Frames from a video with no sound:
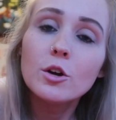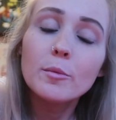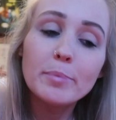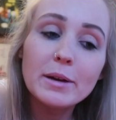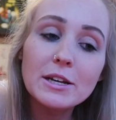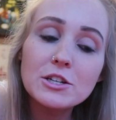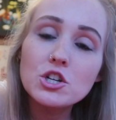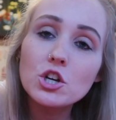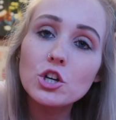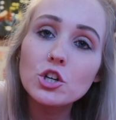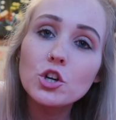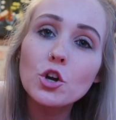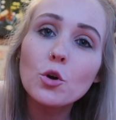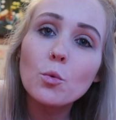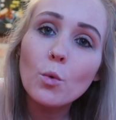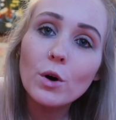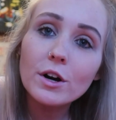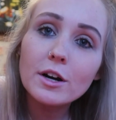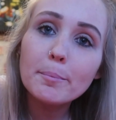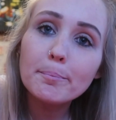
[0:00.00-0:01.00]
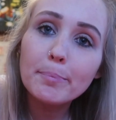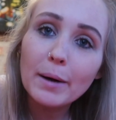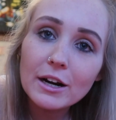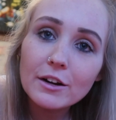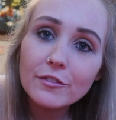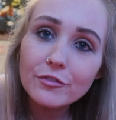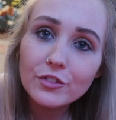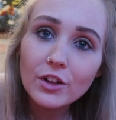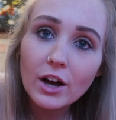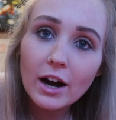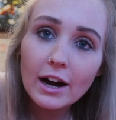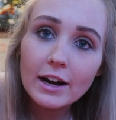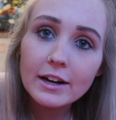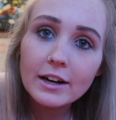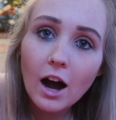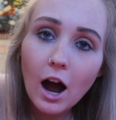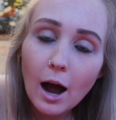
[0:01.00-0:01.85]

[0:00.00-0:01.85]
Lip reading: Bitch, you want a butterfly.